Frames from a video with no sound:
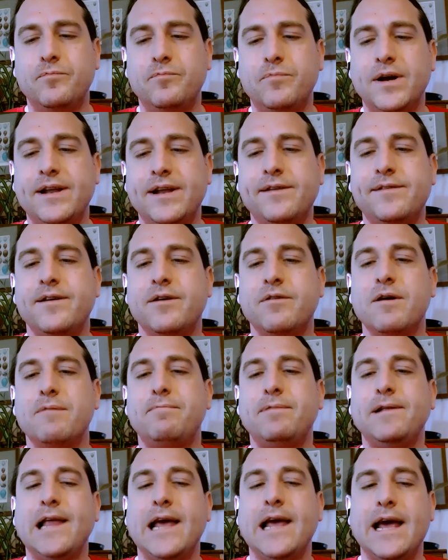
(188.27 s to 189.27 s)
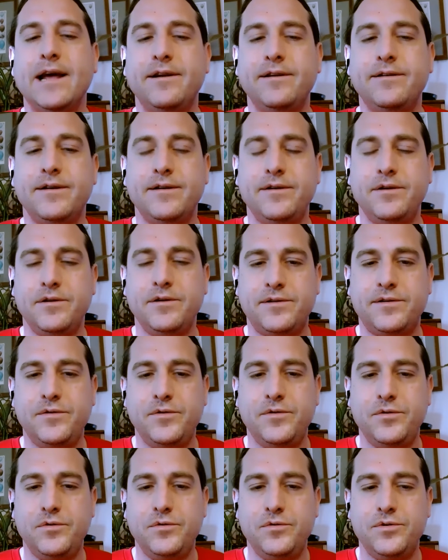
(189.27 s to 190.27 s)
but is there a plan
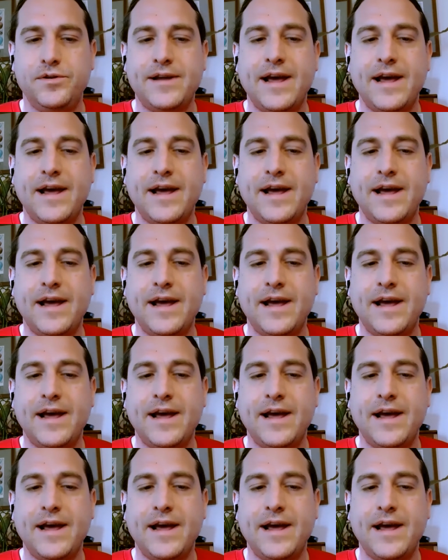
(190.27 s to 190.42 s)
to